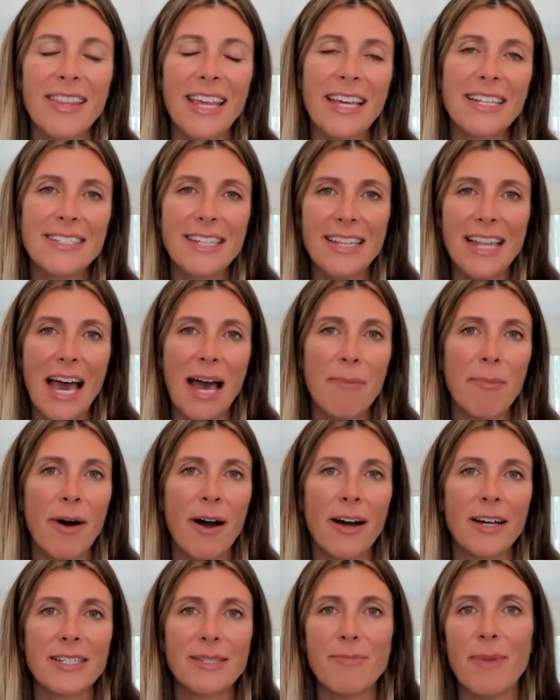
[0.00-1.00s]
Things in that
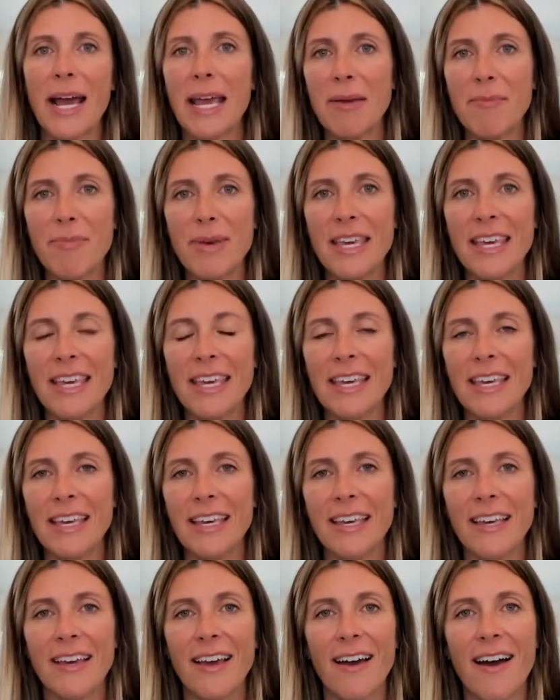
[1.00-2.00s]
box might
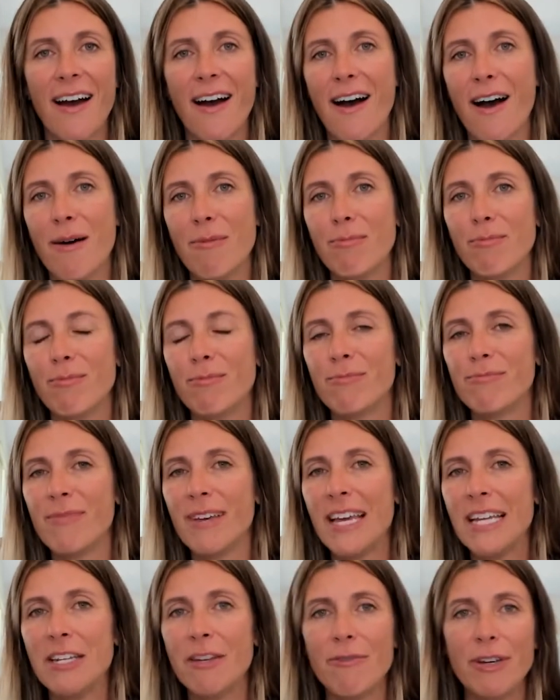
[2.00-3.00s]
be
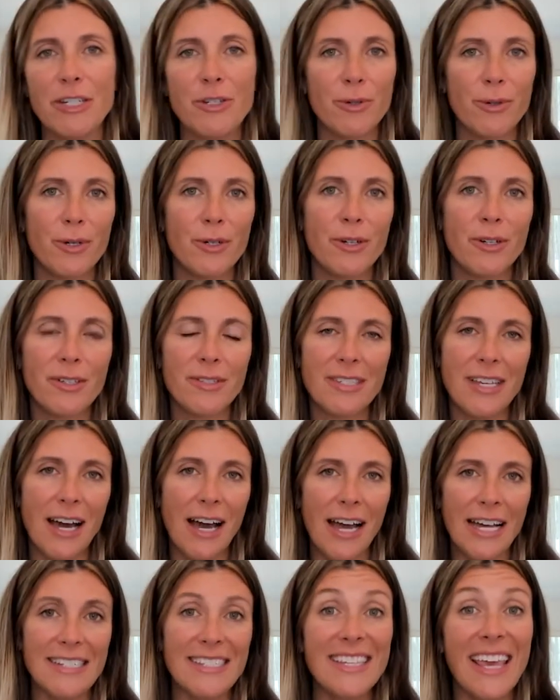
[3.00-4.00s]
individual
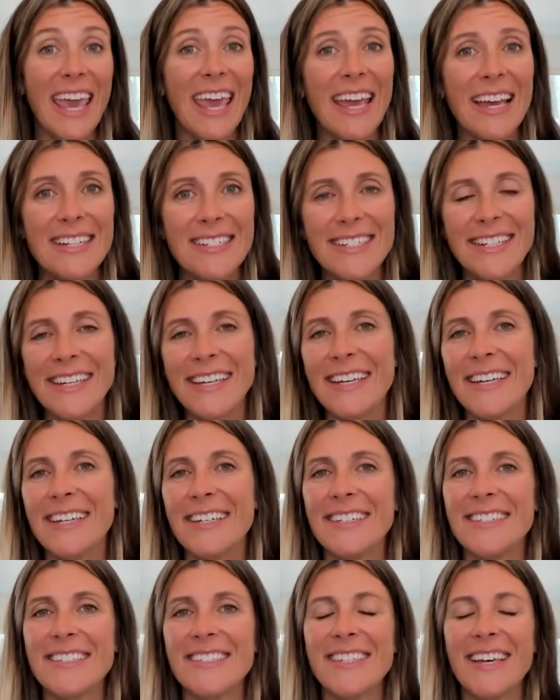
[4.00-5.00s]
size
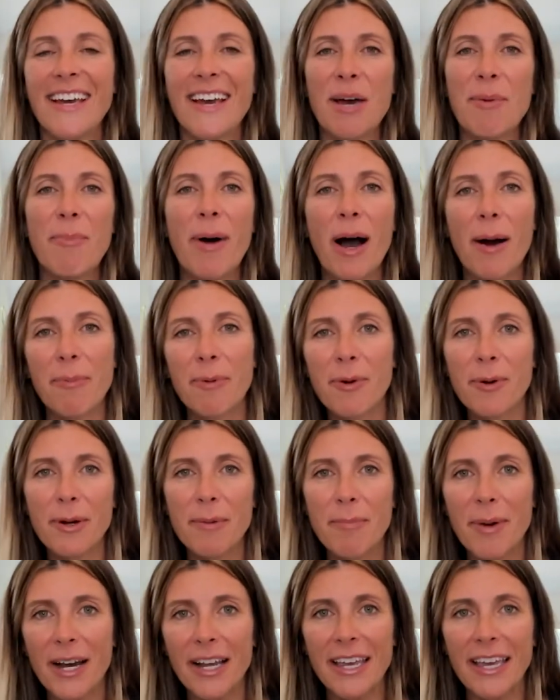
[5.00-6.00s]
candies,
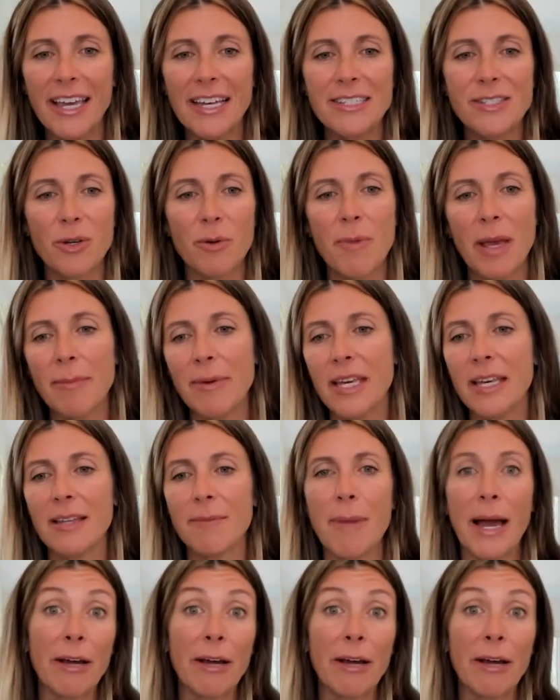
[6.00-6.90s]
popcorn buckets, or maybe